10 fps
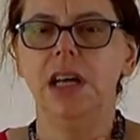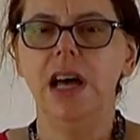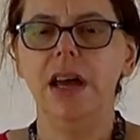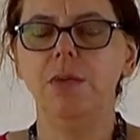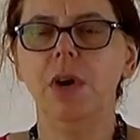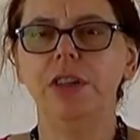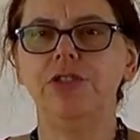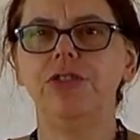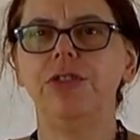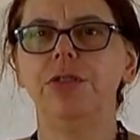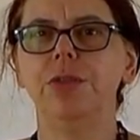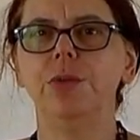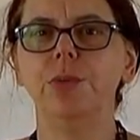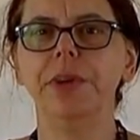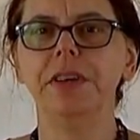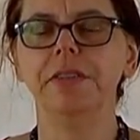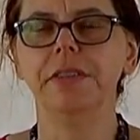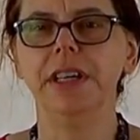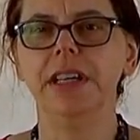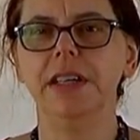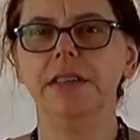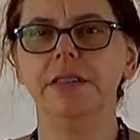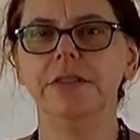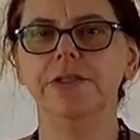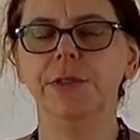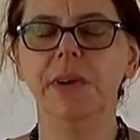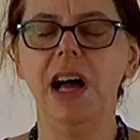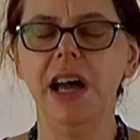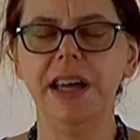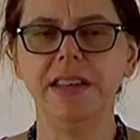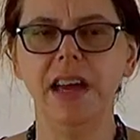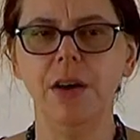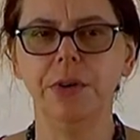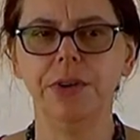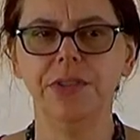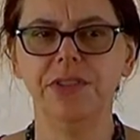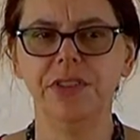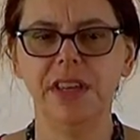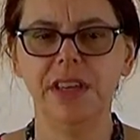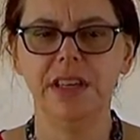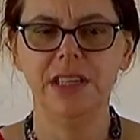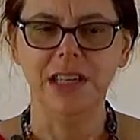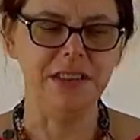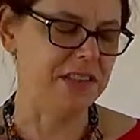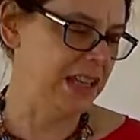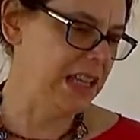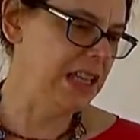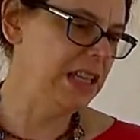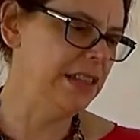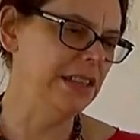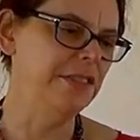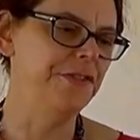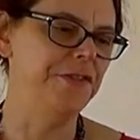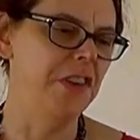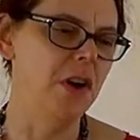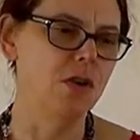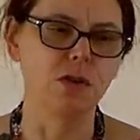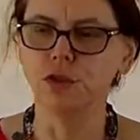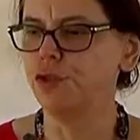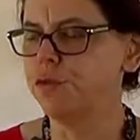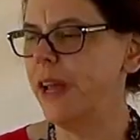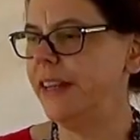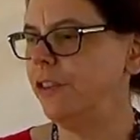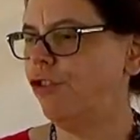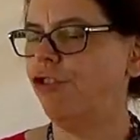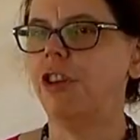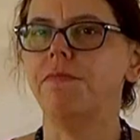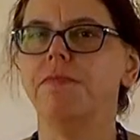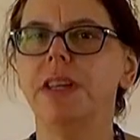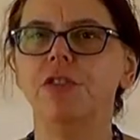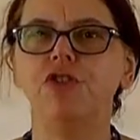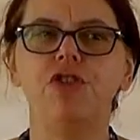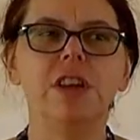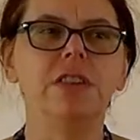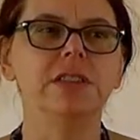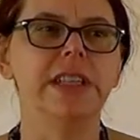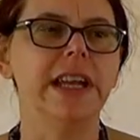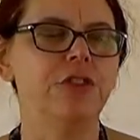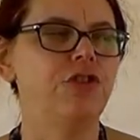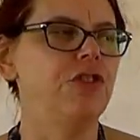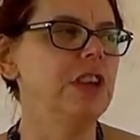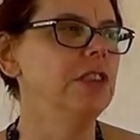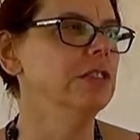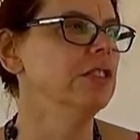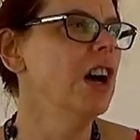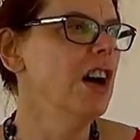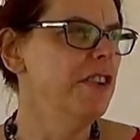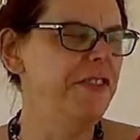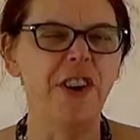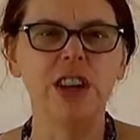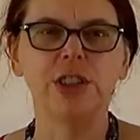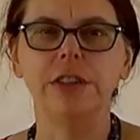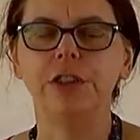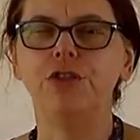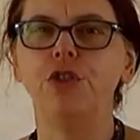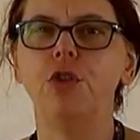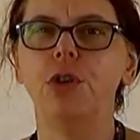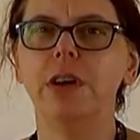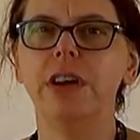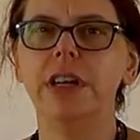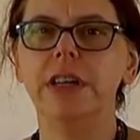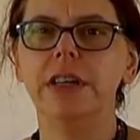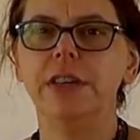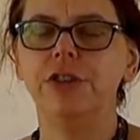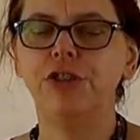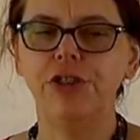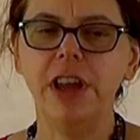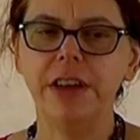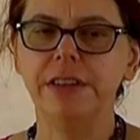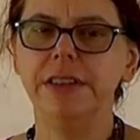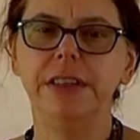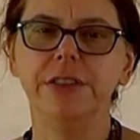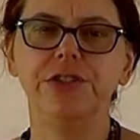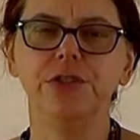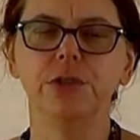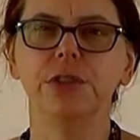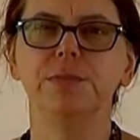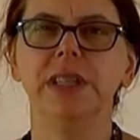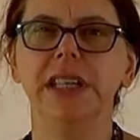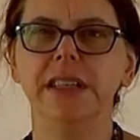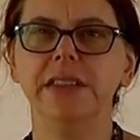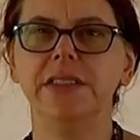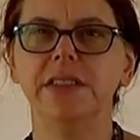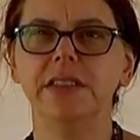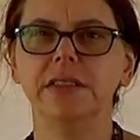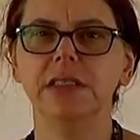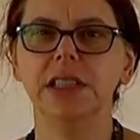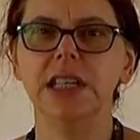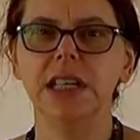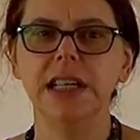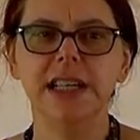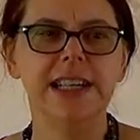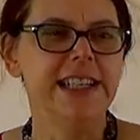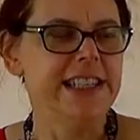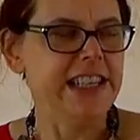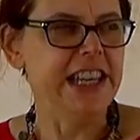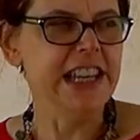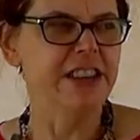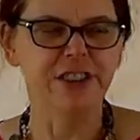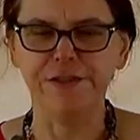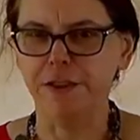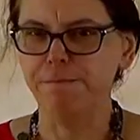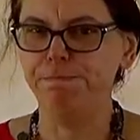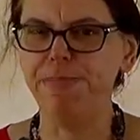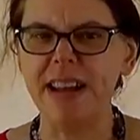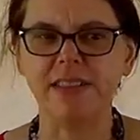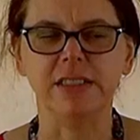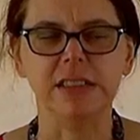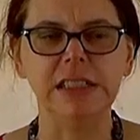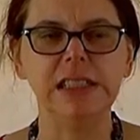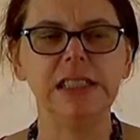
I watched weary from high towers as the heathen foe, dreaded shipmen, shield against shield, fought on the shore, shared their sword blades. Eager for battle,